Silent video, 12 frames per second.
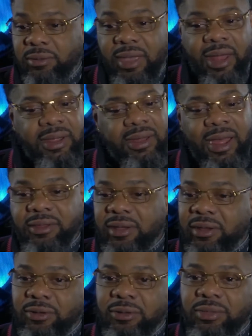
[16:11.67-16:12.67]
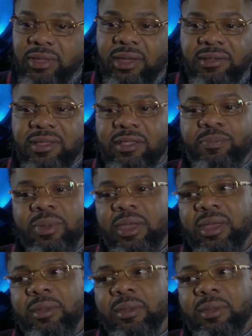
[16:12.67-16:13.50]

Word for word: you got to get out there and do things that's being